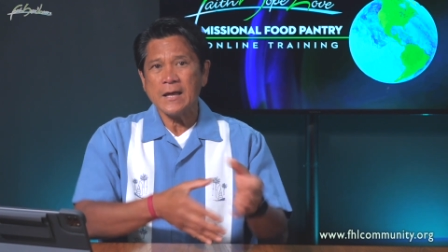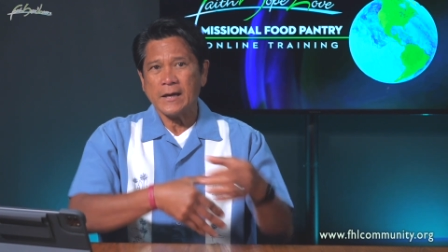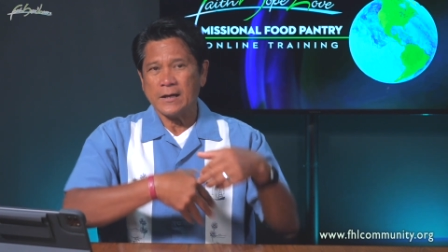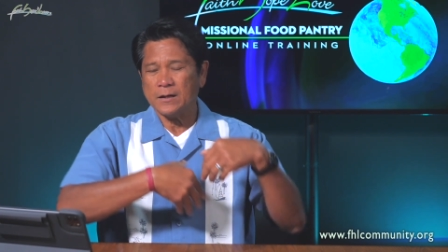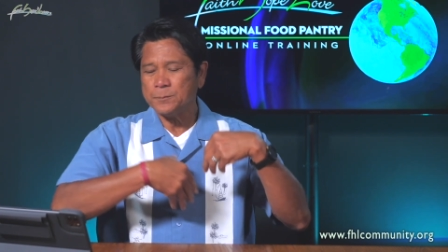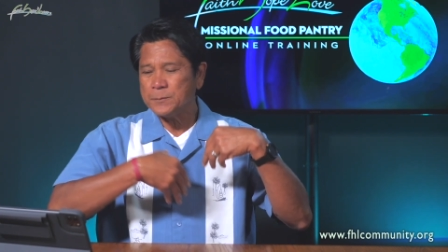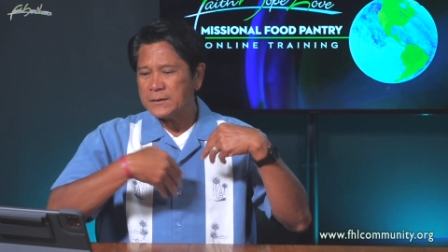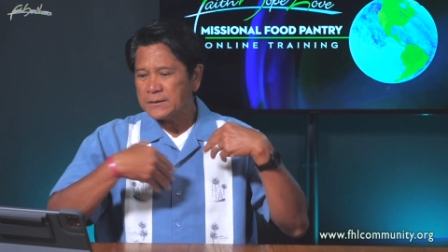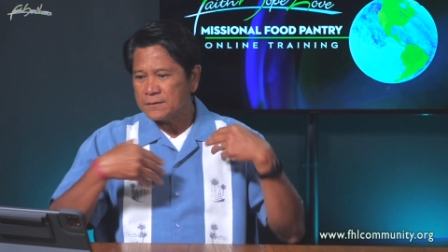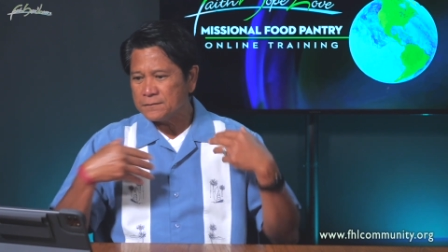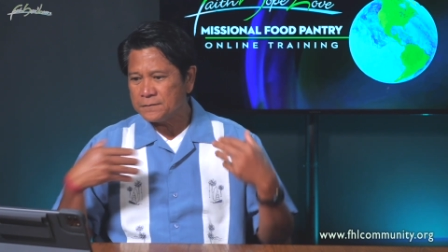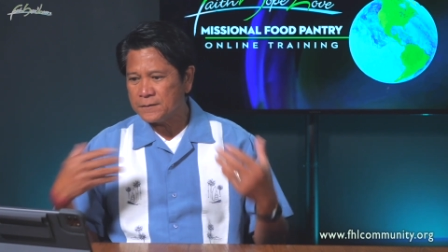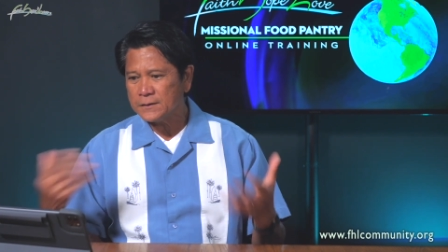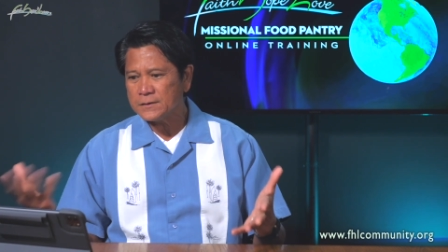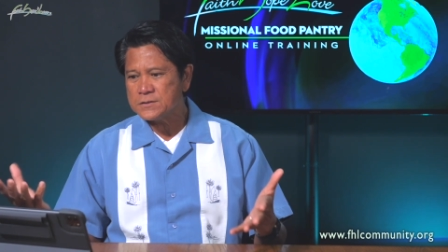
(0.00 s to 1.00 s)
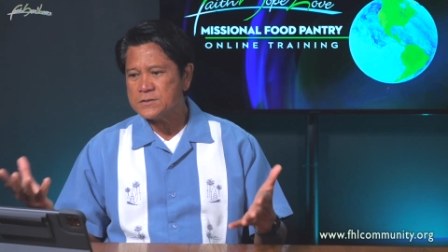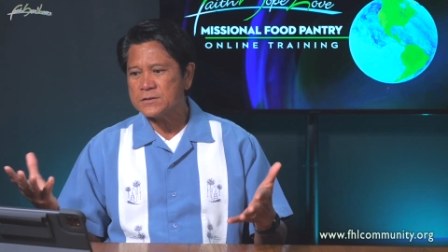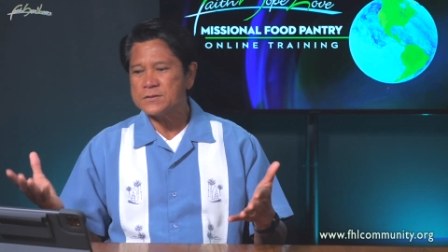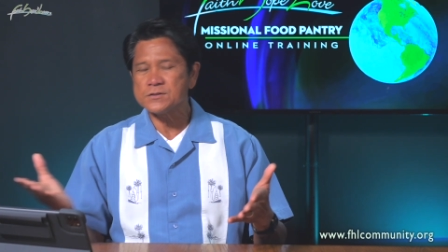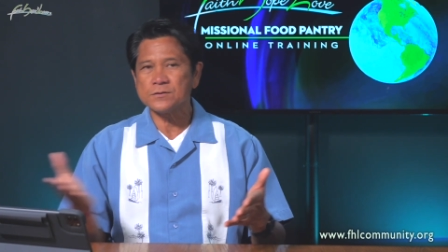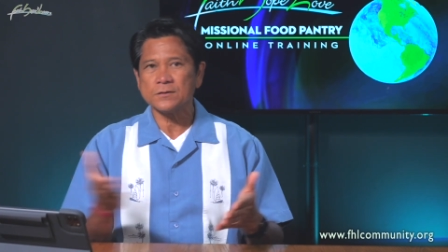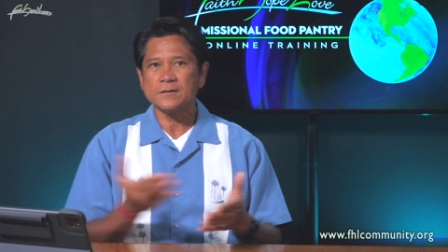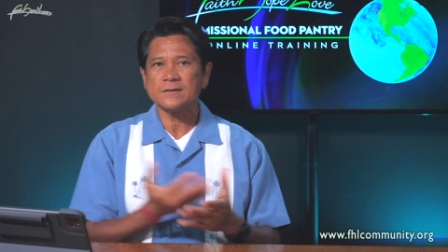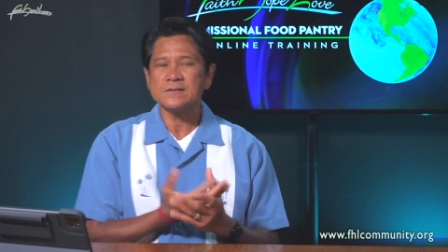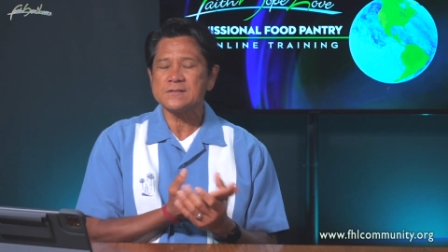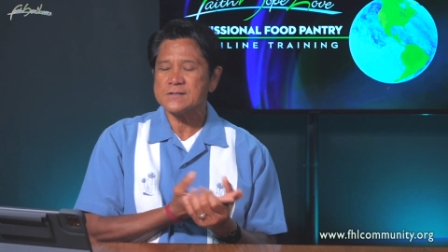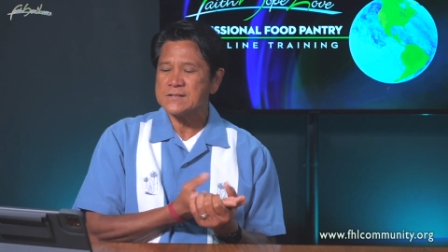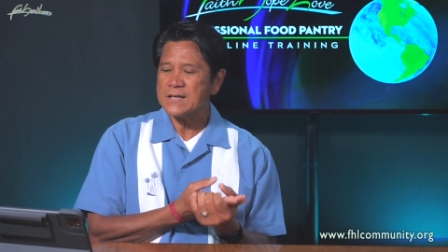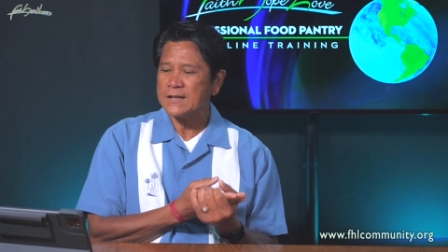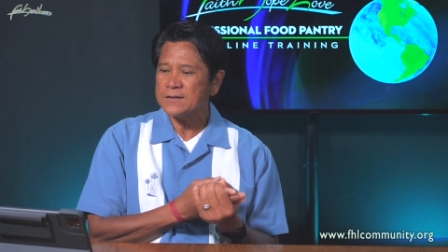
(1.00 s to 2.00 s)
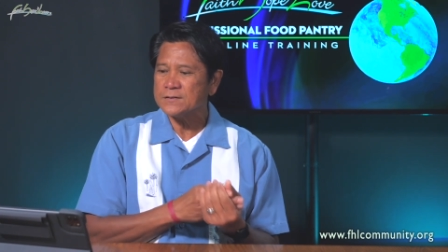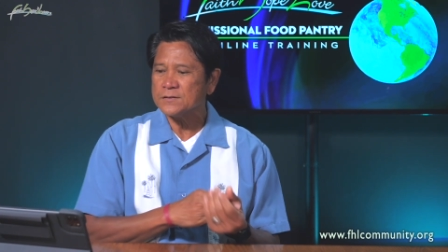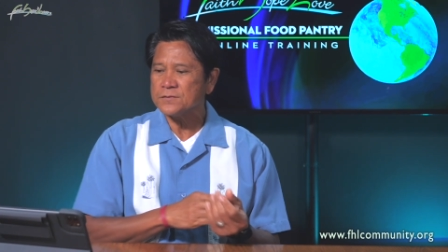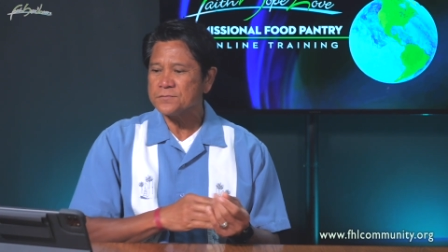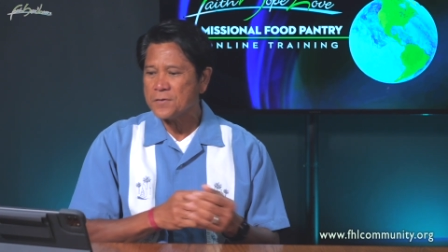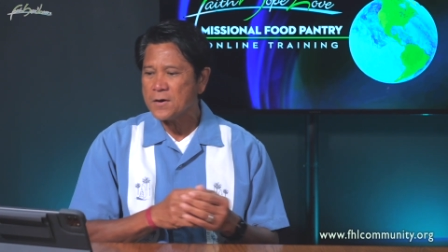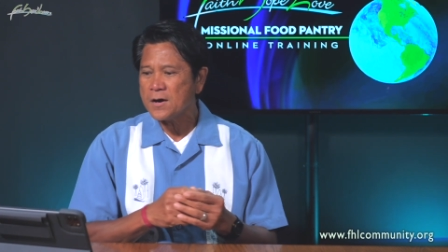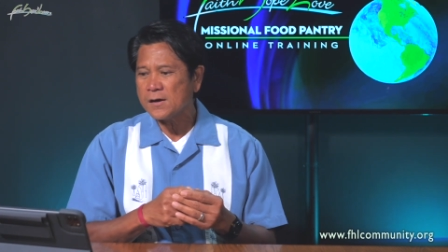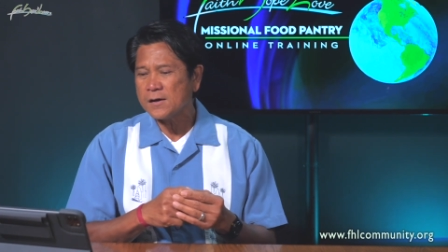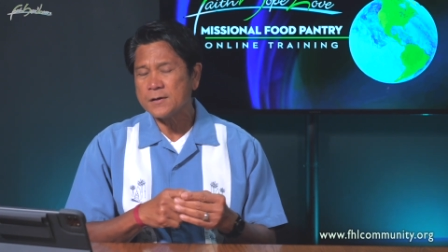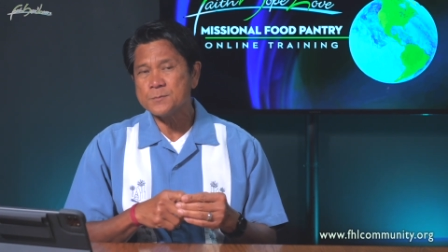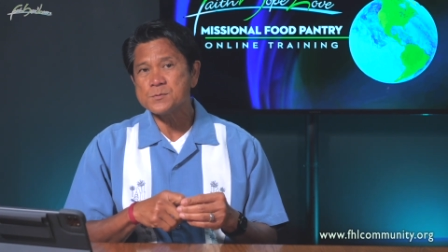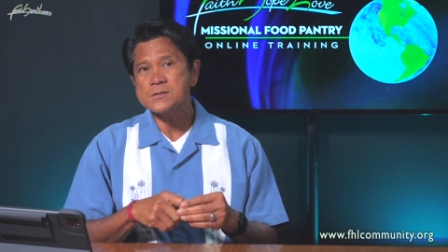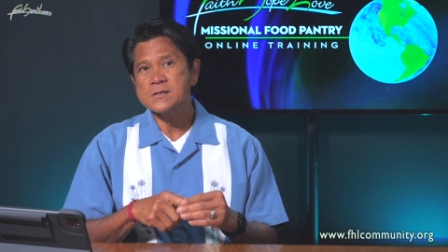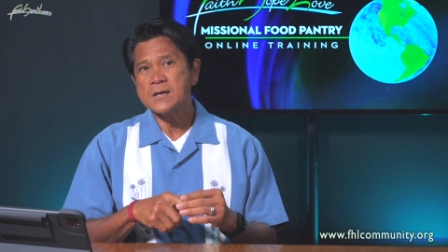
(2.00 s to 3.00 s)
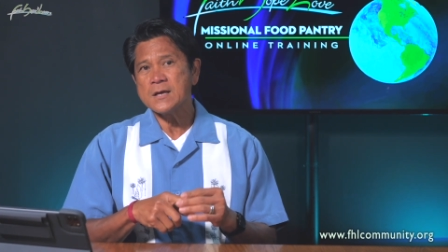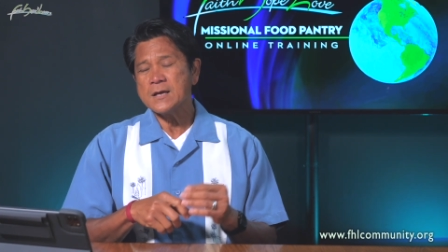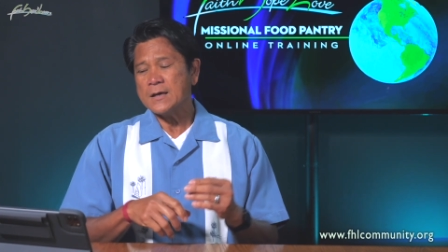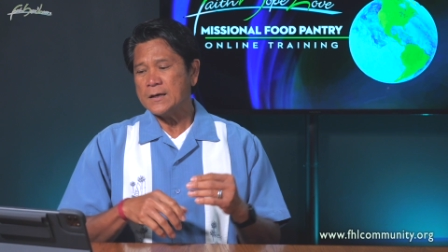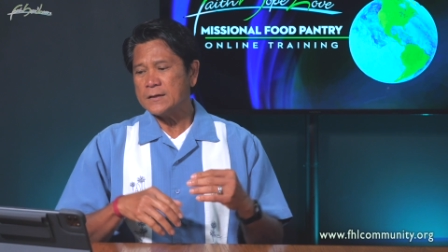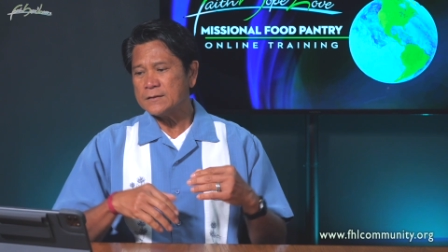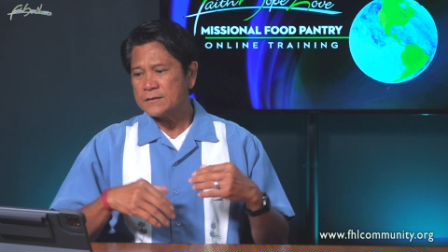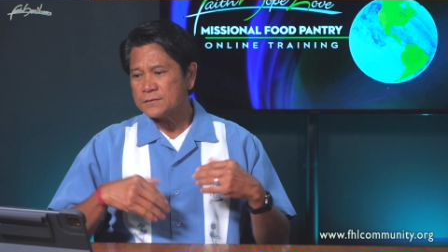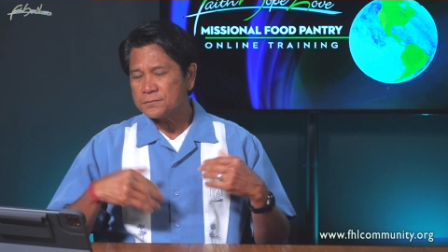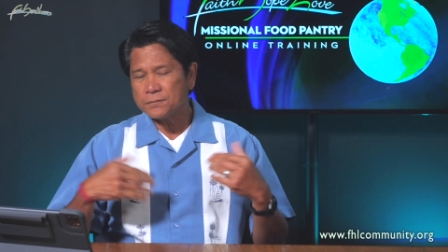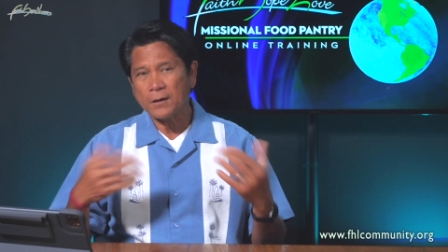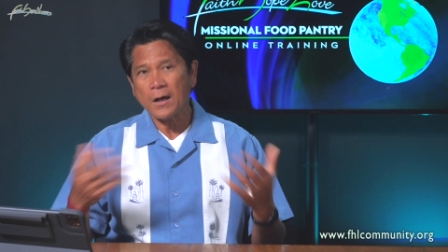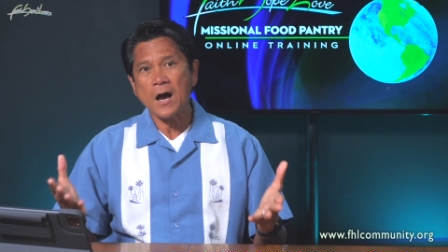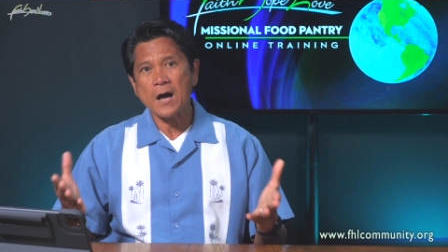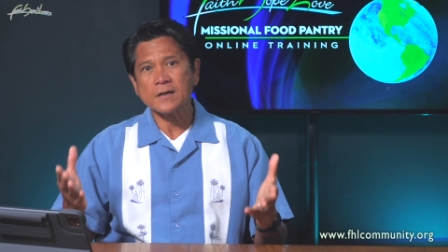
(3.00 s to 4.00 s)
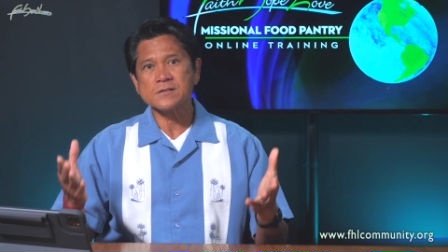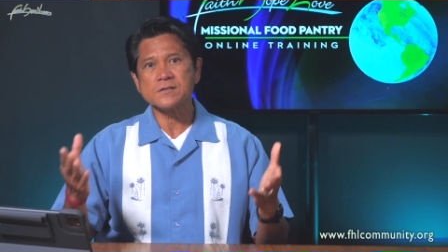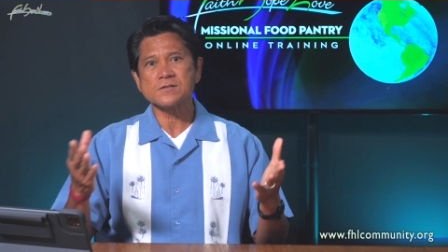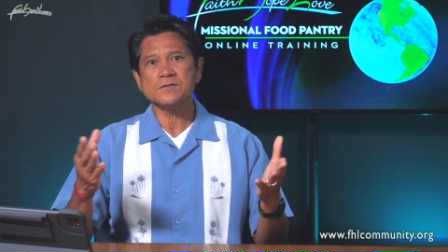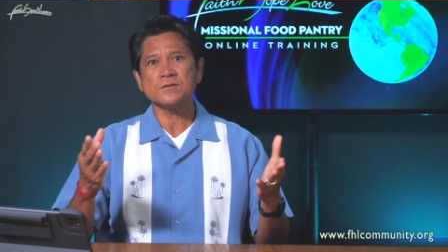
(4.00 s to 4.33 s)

helping the villagers to tend their farms and their flocks.